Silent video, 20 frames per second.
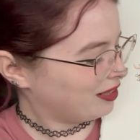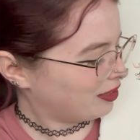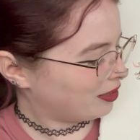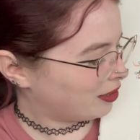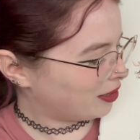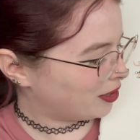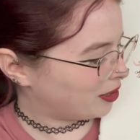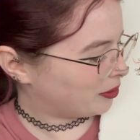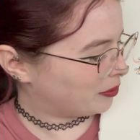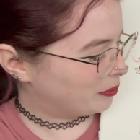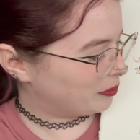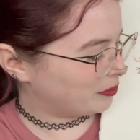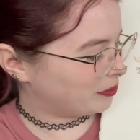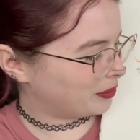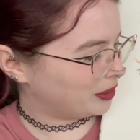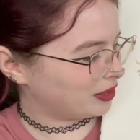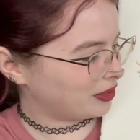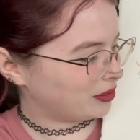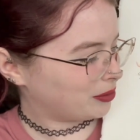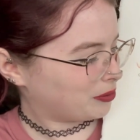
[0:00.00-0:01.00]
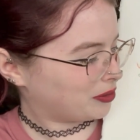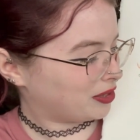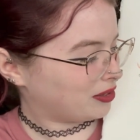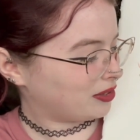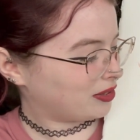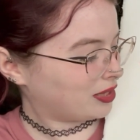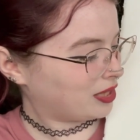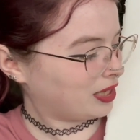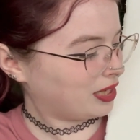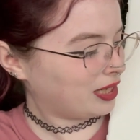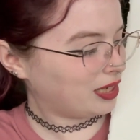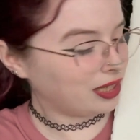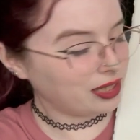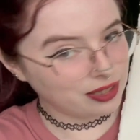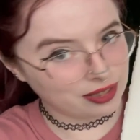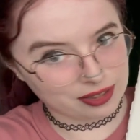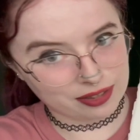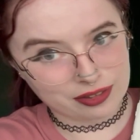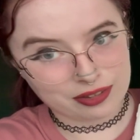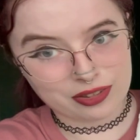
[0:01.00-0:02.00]
But this was
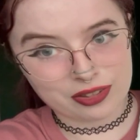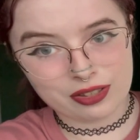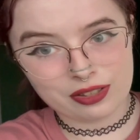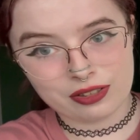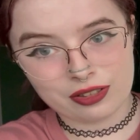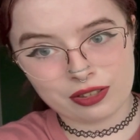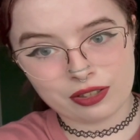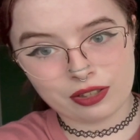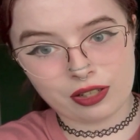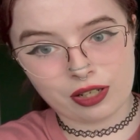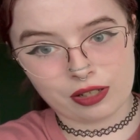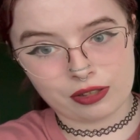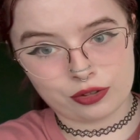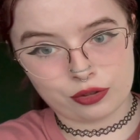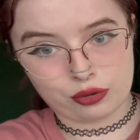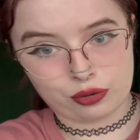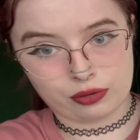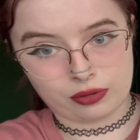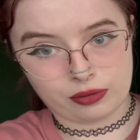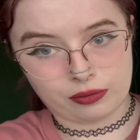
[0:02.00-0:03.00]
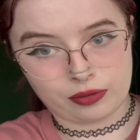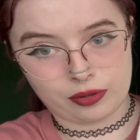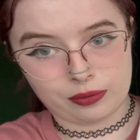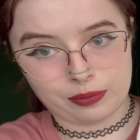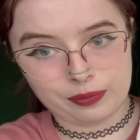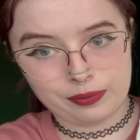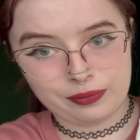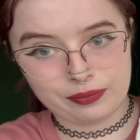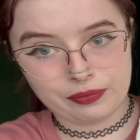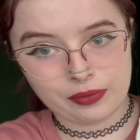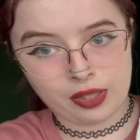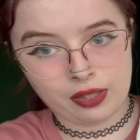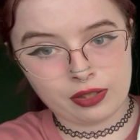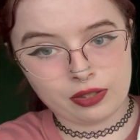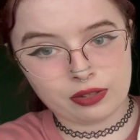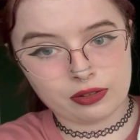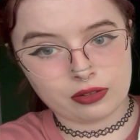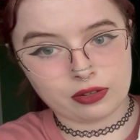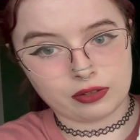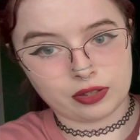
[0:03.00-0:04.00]
his college dorm room.
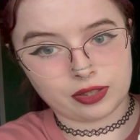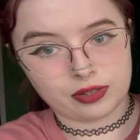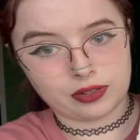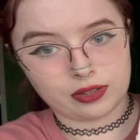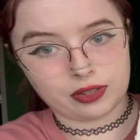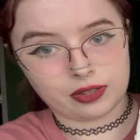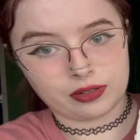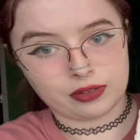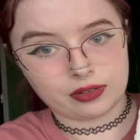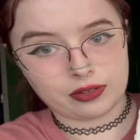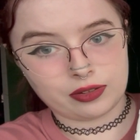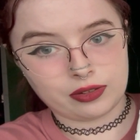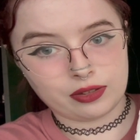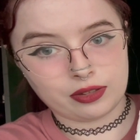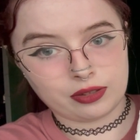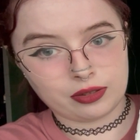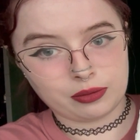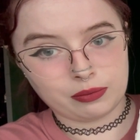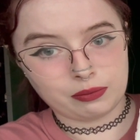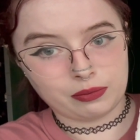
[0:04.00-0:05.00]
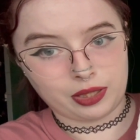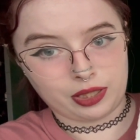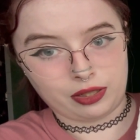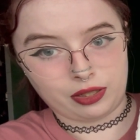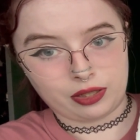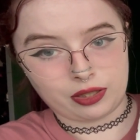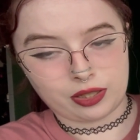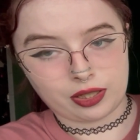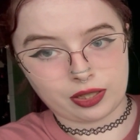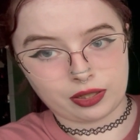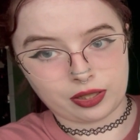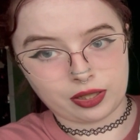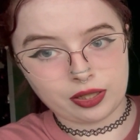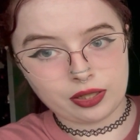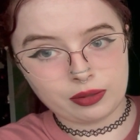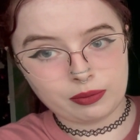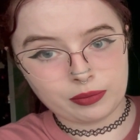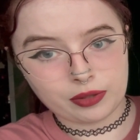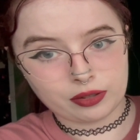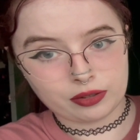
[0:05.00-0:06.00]
So this is me and
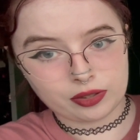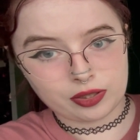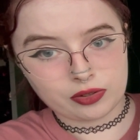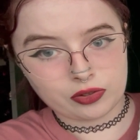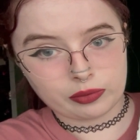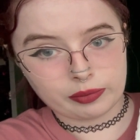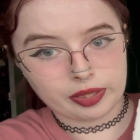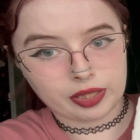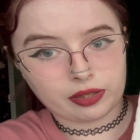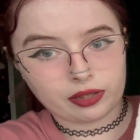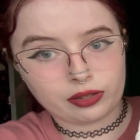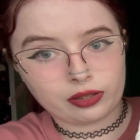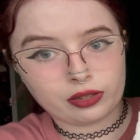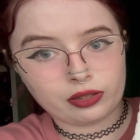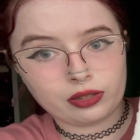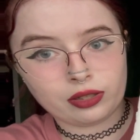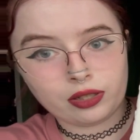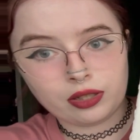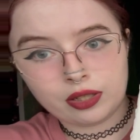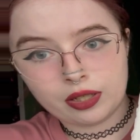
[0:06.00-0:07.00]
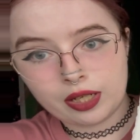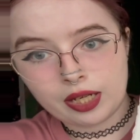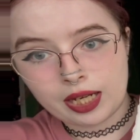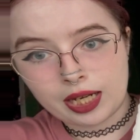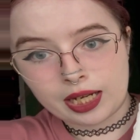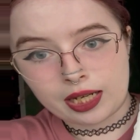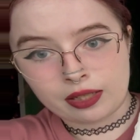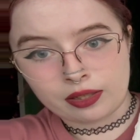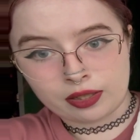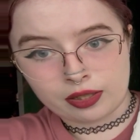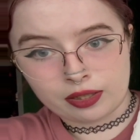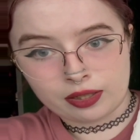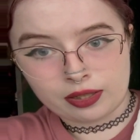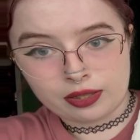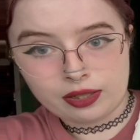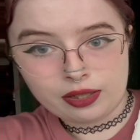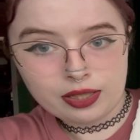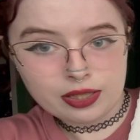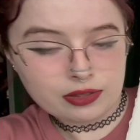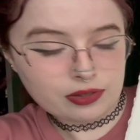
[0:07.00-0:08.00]
him on his bed, and then
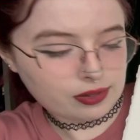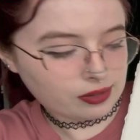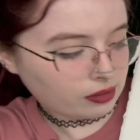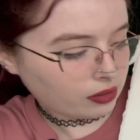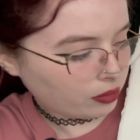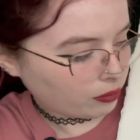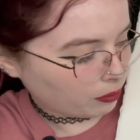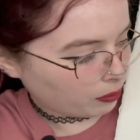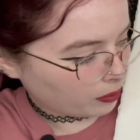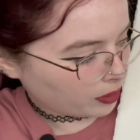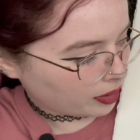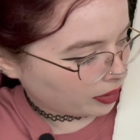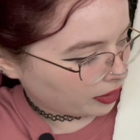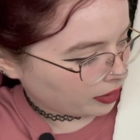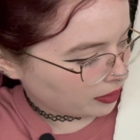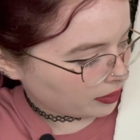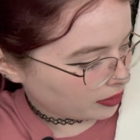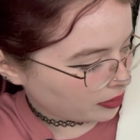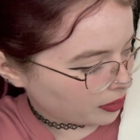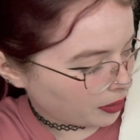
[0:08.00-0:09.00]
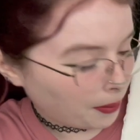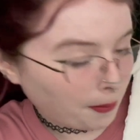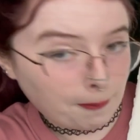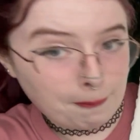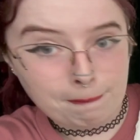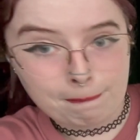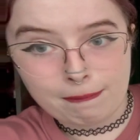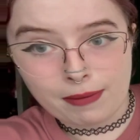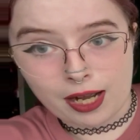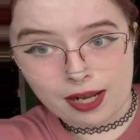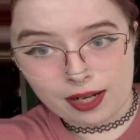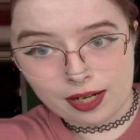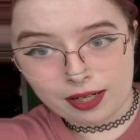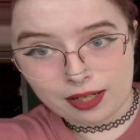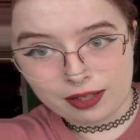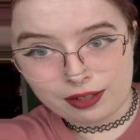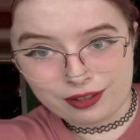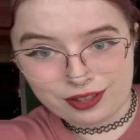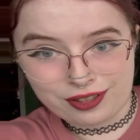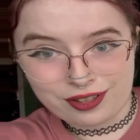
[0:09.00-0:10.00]
this was my
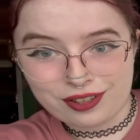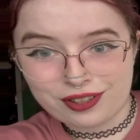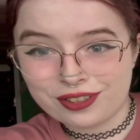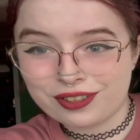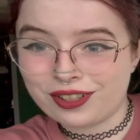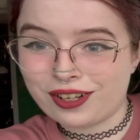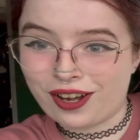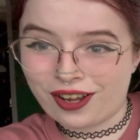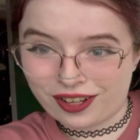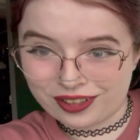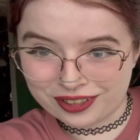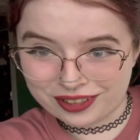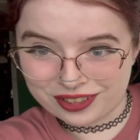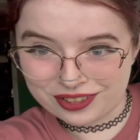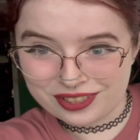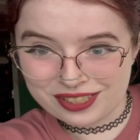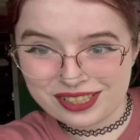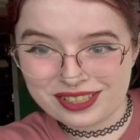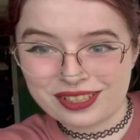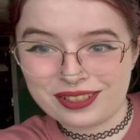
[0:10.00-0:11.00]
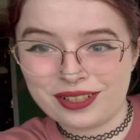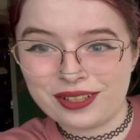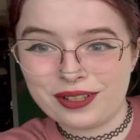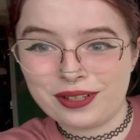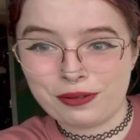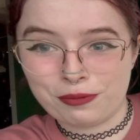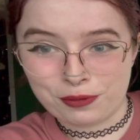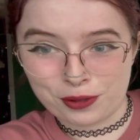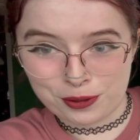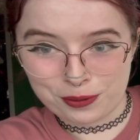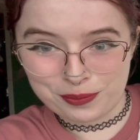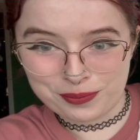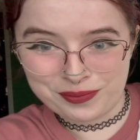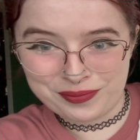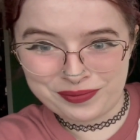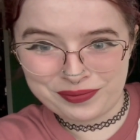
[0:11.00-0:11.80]
college room.